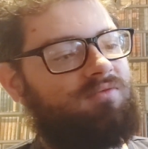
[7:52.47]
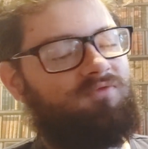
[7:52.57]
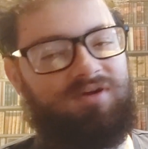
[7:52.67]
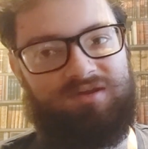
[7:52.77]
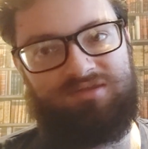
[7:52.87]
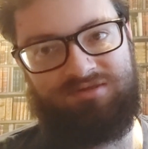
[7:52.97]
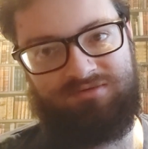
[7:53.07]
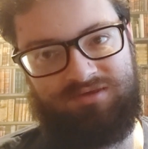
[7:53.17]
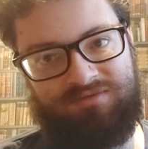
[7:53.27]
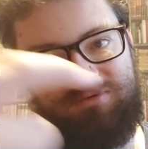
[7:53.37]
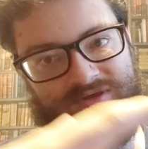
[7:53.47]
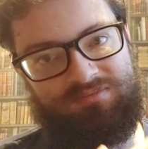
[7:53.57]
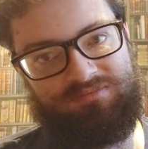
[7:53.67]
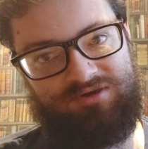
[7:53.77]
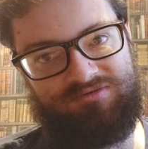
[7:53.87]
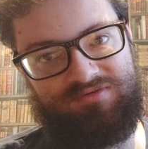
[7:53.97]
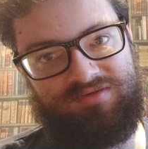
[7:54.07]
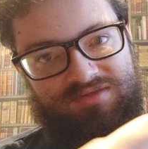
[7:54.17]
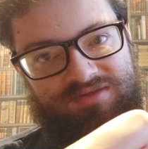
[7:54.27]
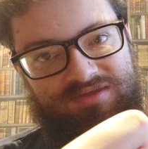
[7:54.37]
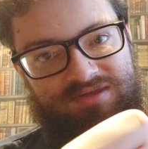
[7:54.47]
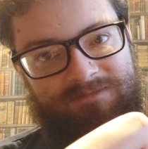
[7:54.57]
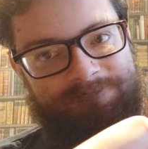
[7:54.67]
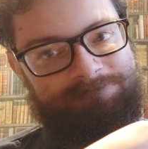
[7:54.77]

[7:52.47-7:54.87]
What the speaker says: 32GB micro SD.